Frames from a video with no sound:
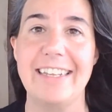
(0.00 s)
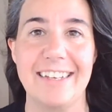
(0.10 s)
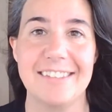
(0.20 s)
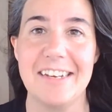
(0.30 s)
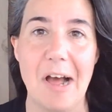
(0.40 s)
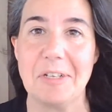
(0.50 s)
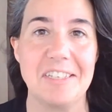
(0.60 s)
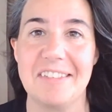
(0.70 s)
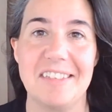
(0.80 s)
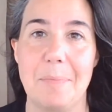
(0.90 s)
That's not what
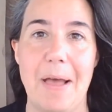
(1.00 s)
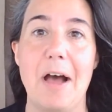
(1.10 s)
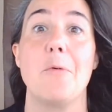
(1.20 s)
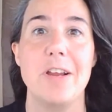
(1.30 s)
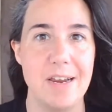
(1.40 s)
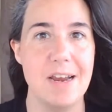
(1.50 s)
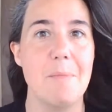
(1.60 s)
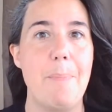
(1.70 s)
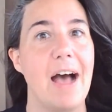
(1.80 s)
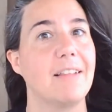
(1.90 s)
this is about. We need a
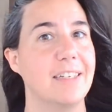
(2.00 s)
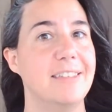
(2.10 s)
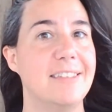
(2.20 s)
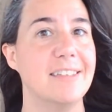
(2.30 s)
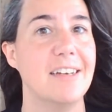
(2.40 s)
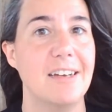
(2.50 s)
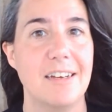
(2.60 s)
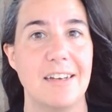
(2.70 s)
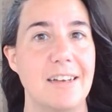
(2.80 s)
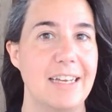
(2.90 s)
balance
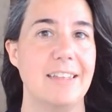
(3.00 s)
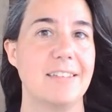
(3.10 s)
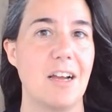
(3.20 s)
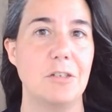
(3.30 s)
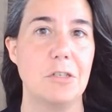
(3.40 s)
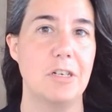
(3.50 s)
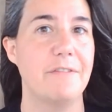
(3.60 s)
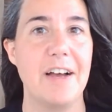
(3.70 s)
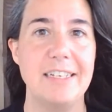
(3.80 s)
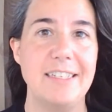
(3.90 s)
in this country
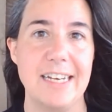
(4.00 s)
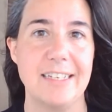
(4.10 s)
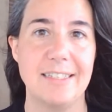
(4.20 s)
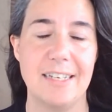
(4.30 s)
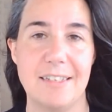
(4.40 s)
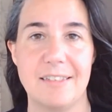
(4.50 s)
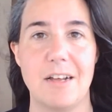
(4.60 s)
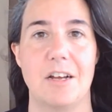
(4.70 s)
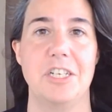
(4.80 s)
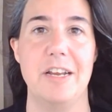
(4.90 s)
of ideas and
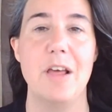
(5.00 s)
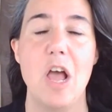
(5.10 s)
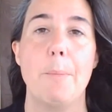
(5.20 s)
discussion.